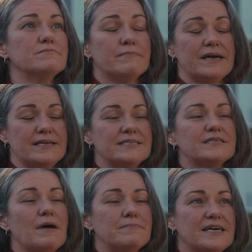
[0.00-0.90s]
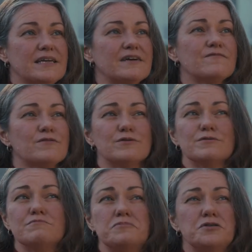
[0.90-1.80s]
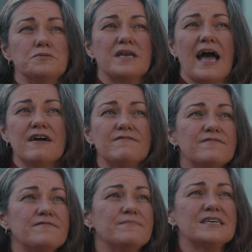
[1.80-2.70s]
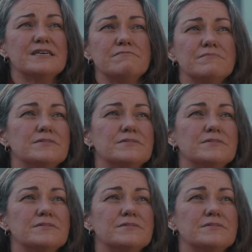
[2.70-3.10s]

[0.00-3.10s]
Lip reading: might need some updating for $2.5 million.